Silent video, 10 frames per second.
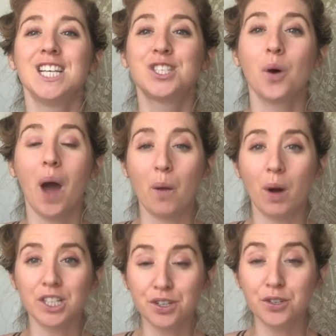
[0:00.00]
So I
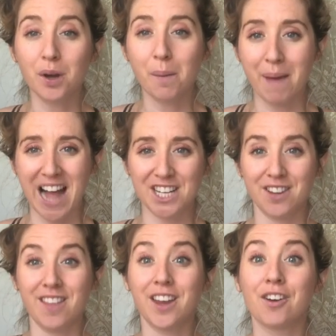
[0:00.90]
want you to
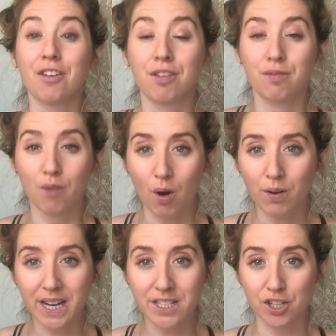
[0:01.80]
imagine that your
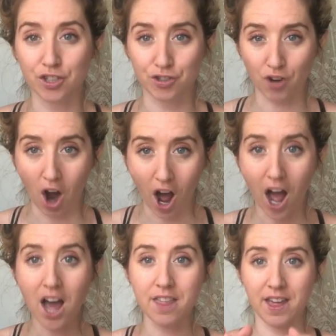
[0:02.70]
throat is a
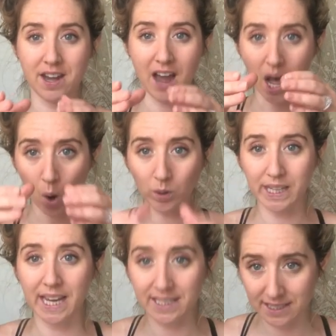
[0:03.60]
straw that not
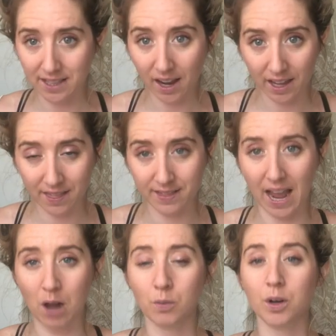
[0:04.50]
only can suck in
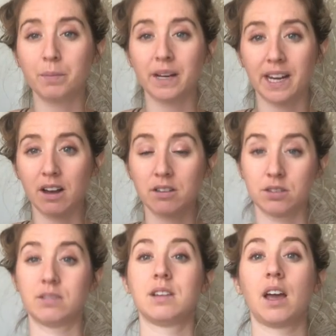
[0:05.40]
downward, but it can
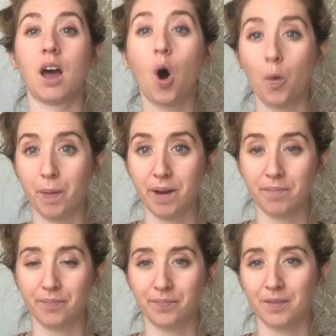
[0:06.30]
also suck
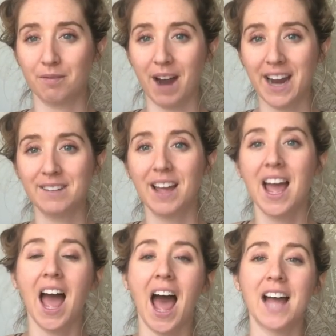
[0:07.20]
open, right?
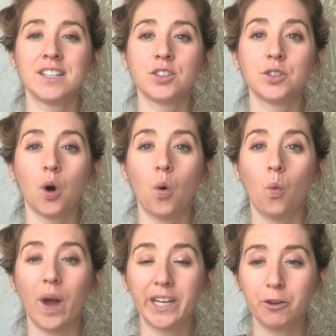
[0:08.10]
And so
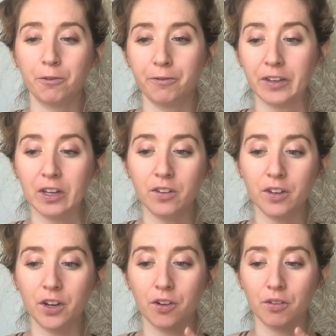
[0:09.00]
when you
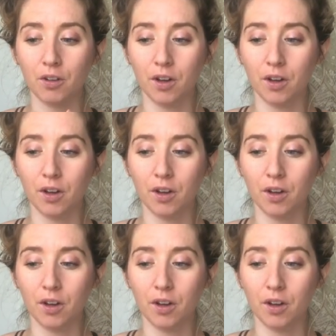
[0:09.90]
feel your